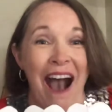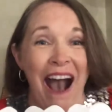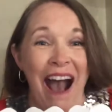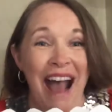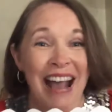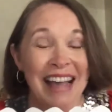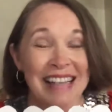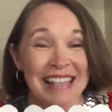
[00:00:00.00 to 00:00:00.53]

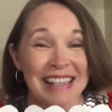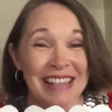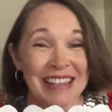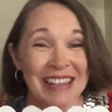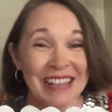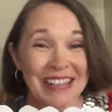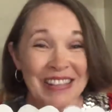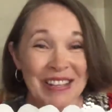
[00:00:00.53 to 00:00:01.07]
And
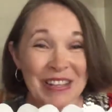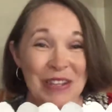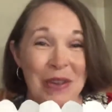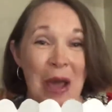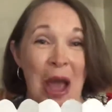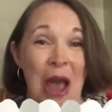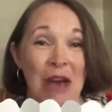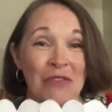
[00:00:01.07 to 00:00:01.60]
look, you
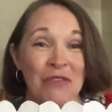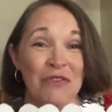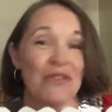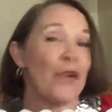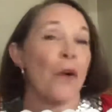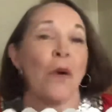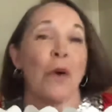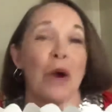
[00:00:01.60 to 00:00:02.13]
have
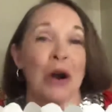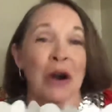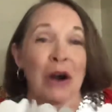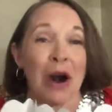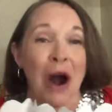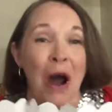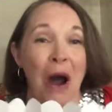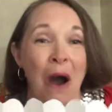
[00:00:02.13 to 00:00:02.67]
4
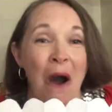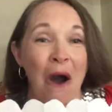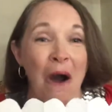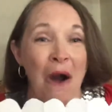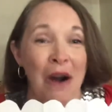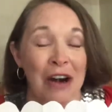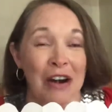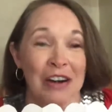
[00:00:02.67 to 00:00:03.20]

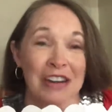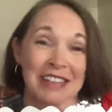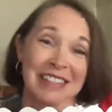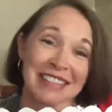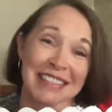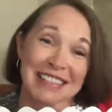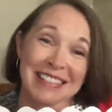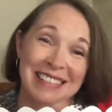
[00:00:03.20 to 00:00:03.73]

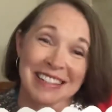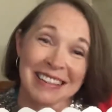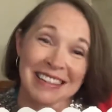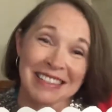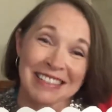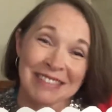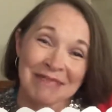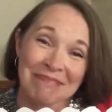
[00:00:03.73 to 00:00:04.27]
hearts.
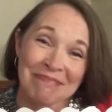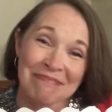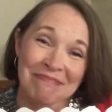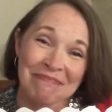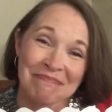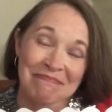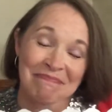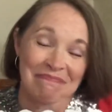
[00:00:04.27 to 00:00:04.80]

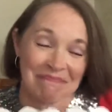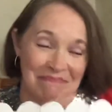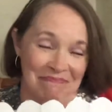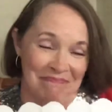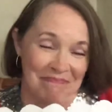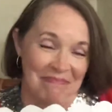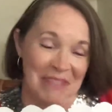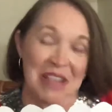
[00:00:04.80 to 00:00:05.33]

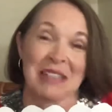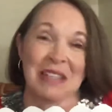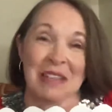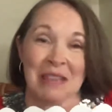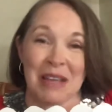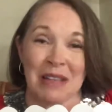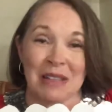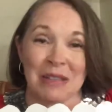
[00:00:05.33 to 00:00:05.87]
Isn't
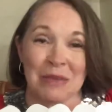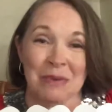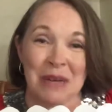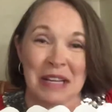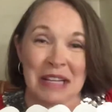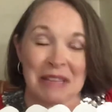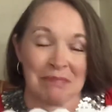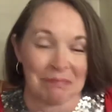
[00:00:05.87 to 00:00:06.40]
that sweet?